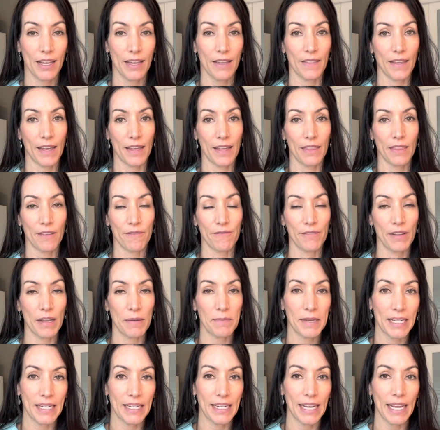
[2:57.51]
That the
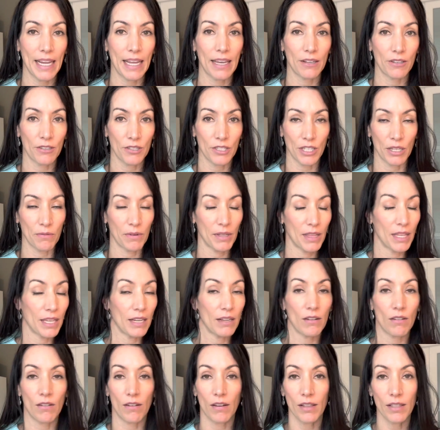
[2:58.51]
feminine energy within
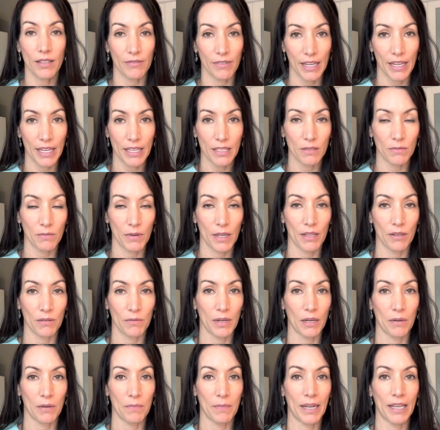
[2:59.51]
all of us, whether
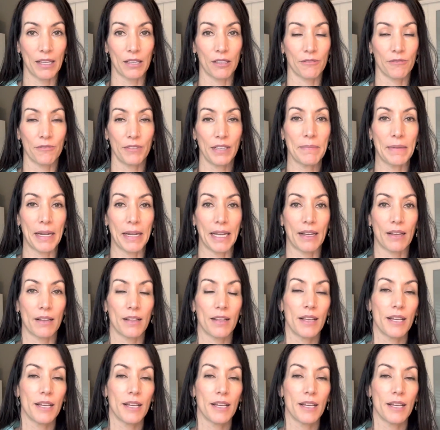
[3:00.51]
we are male or female,